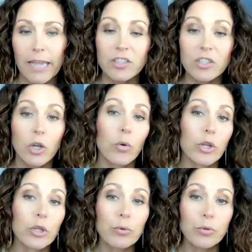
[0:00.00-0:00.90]
And so
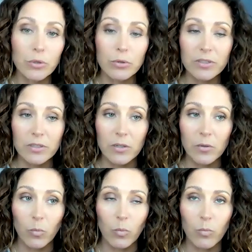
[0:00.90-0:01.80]

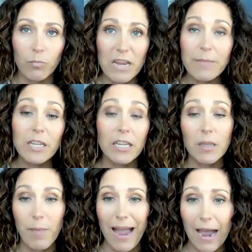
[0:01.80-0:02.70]
maybe in
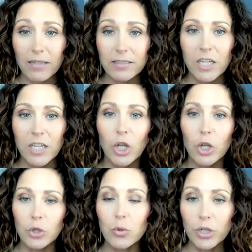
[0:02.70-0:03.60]
the past,
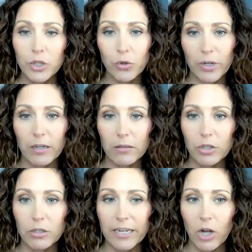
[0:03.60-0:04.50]
you could create a
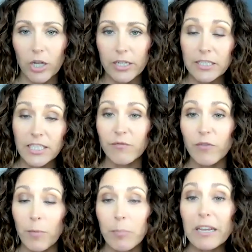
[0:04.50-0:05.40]
lookalike audience
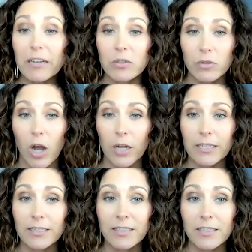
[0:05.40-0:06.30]
from a pixeled
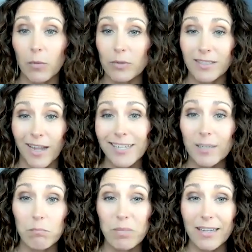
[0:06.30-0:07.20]
audience that was
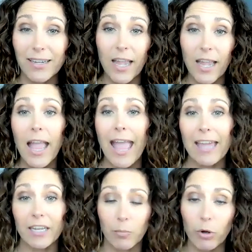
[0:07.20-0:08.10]
nice and big,
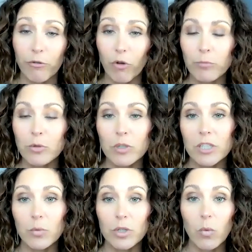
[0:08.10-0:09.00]
and it performed
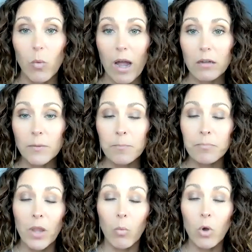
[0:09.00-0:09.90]
really, really well.
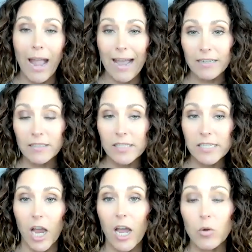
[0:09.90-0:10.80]
Well, as
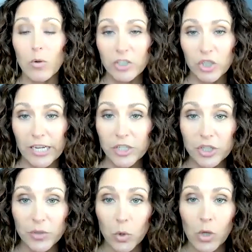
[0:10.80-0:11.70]
the iOS
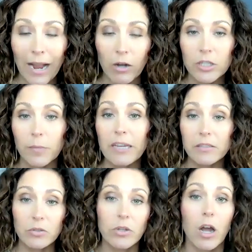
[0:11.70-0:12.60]
changes roll out, the
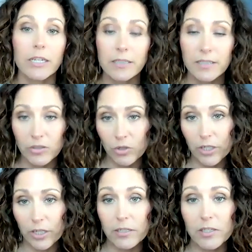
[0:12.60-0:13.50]
pixeled audiences are
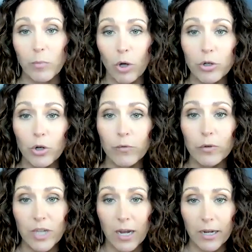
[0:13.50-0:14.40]
going to get smaller
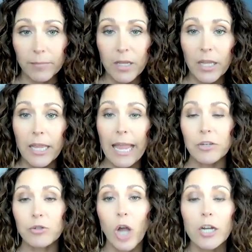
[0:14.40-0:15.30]
over time,
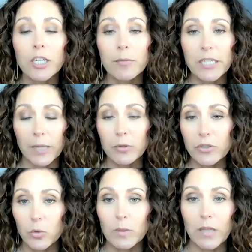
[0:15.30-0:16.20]
and you're not going to be able
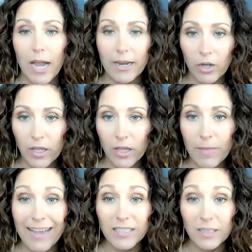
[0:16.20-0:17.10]
to rely on
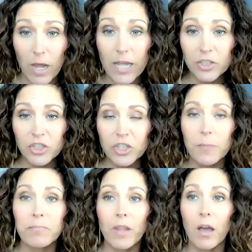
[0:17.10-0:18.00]
them as much
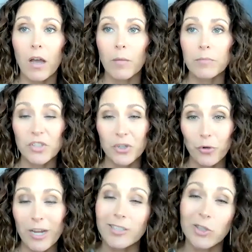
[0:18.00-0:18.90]
to
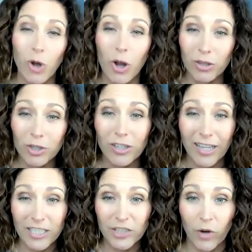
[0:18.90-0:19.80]
create strong
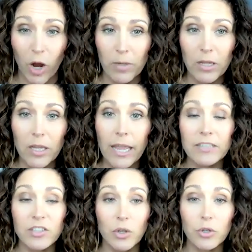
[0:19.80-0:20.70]
lookalikes from.
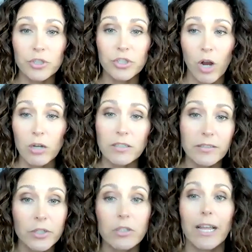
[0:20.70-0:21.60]
And so your
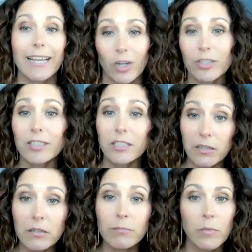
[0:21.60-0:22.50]
strongest lookalikes are
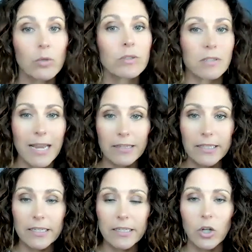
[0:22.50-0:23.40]
still most
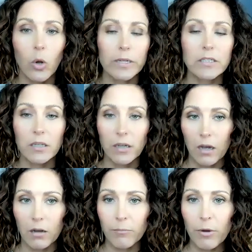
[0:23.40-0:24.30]
likely going to
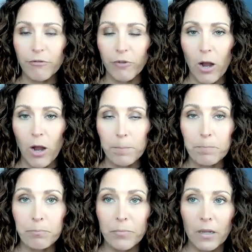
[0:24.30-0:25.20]
come
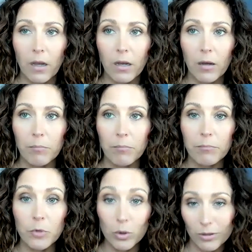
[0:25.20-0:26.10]
from
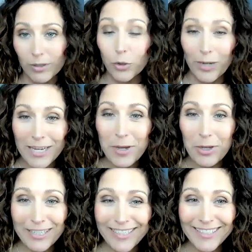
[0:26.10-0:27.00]
your
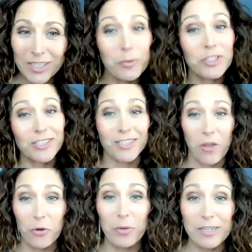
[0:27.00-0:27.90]
email list, which is
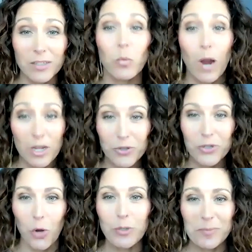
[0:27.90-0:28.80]
another reason why you
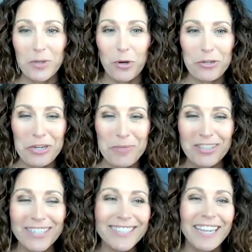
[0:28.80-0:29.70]
should always be growing your
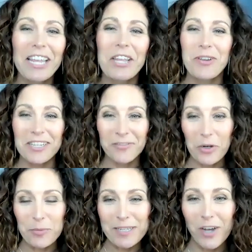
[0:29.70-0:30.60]
email list. You guys have
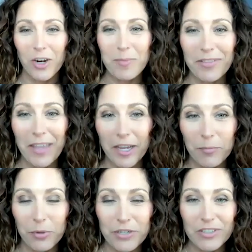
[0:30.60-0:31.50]
heard me talk about that
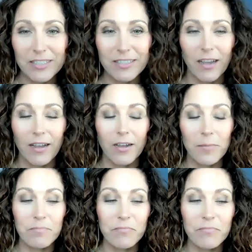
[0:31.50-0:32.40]
in previous
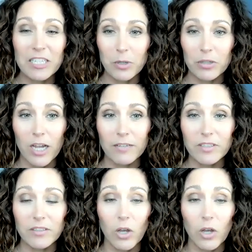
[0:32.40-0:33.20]
Facebook Lives.